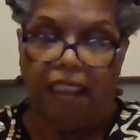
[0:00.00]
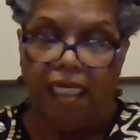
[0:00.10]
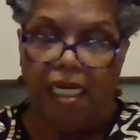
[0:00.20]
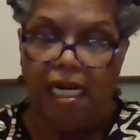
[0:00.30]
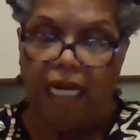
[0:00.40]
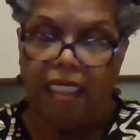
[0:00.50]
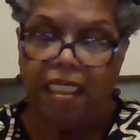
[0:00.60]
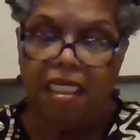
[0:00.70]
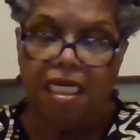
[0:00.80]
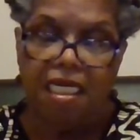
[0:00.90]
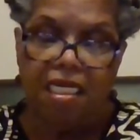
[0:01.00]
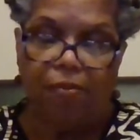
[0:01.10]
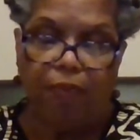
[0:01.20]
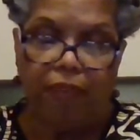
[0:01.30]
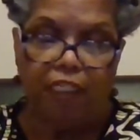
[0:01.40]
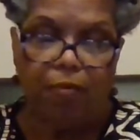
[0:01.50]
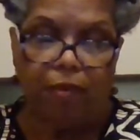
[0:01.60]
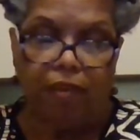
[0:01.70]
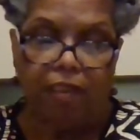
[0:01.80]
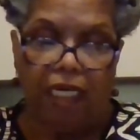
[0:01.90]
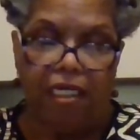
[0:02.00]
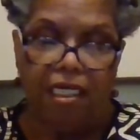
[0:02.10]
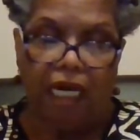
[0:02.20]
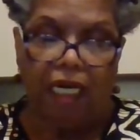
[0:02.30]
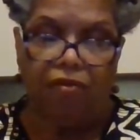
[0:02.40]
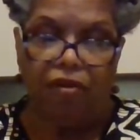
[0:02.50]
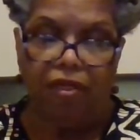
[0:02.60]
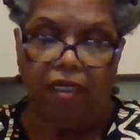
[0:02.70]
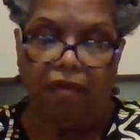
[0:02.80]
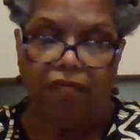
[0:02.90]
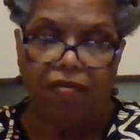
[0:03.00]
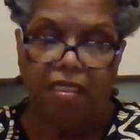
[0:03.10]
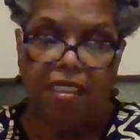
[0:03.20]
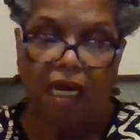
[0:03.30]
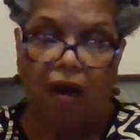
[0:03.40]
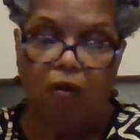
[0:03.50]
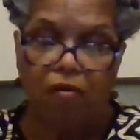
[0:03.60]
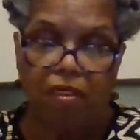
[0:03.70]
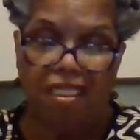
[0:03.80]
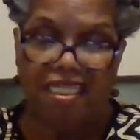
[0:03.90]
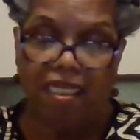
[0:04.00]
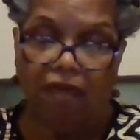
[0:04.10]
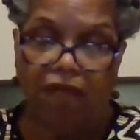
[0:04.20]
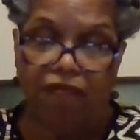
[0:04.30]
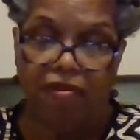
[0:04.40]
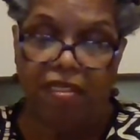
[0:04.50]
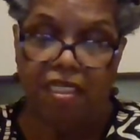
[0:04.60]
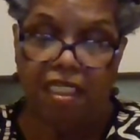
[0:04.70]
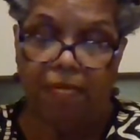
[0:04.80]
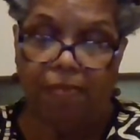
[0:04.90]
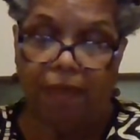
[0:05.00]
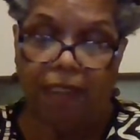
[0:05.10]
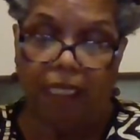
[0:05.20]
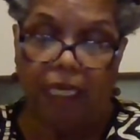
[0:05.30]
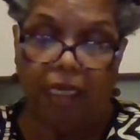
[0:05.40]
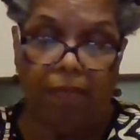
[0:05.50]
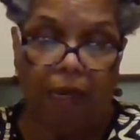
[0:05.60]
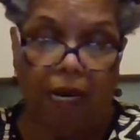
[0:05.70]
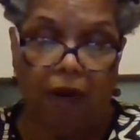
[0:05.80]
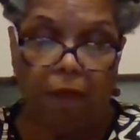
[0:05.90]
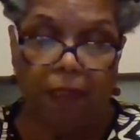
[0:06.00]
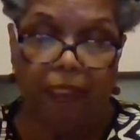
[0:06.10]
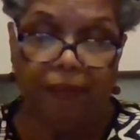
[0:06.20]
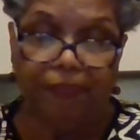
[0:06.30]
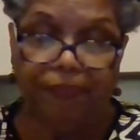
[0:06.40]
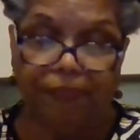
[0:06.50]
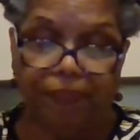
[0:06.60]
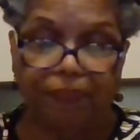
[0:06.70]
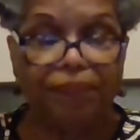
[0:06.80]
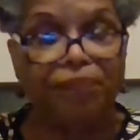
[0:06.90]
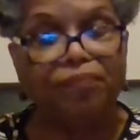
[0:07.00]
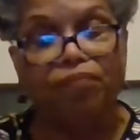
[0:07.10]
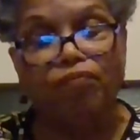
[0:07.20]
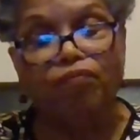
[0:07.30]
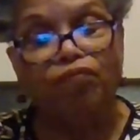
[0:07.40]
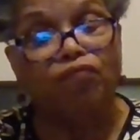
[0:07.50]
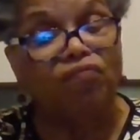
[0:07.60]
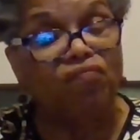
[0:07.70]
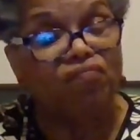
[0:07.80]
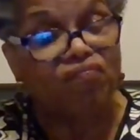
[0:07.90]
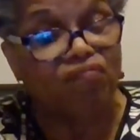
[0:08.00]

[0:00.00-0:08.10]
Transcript: Delecting the principles and doctrine of taught self discipline and empowerment. Hmm.